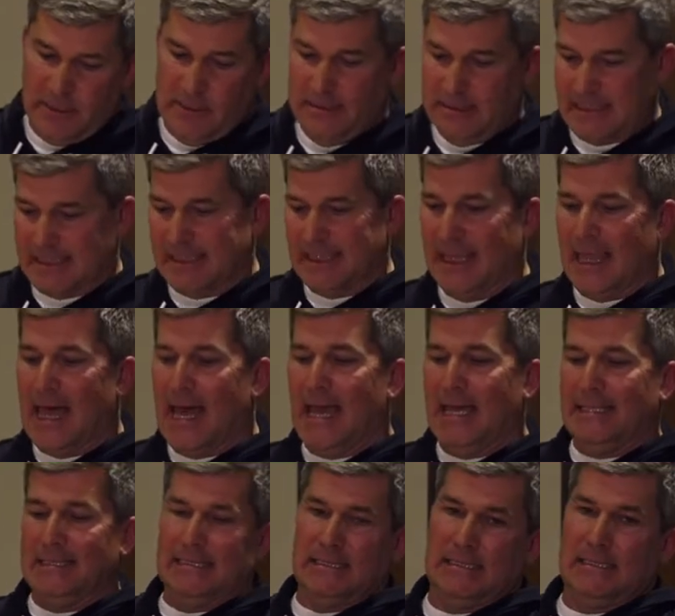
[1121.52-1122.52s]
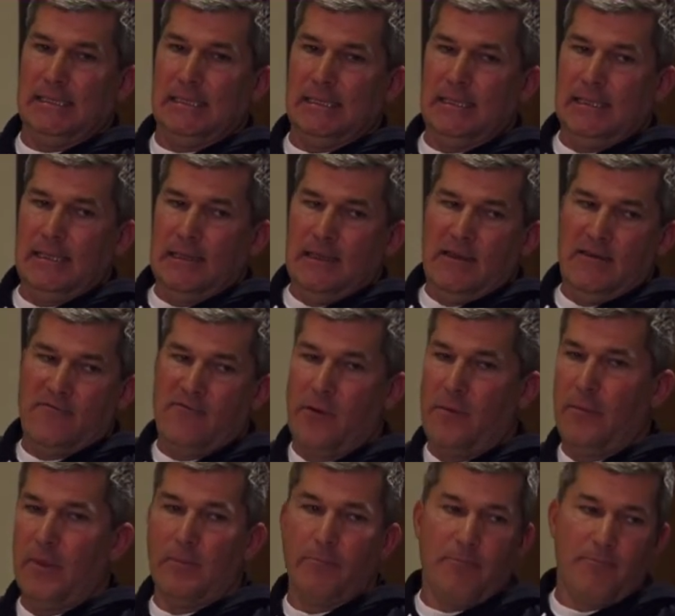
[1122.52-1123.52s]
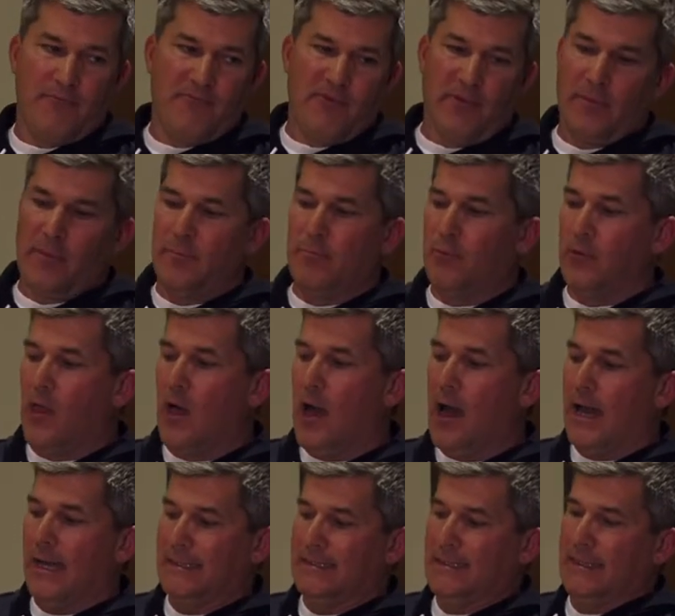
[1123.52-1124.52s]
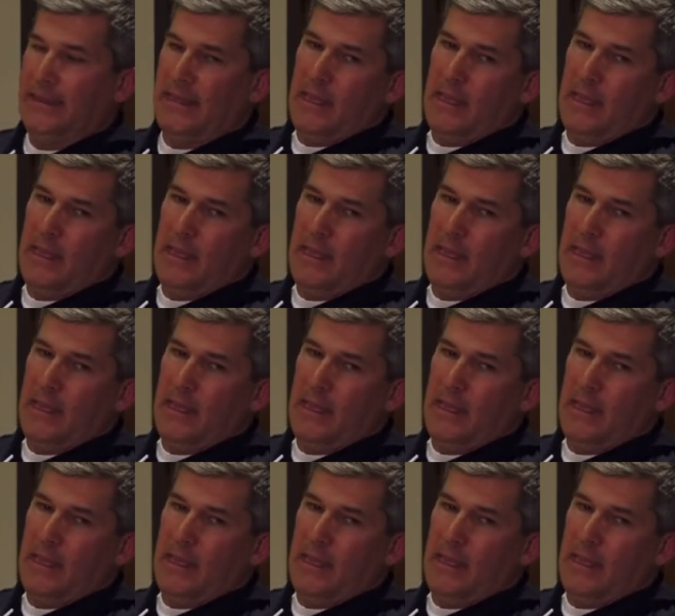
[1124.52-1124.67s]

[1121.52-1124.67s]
in, slides from the block to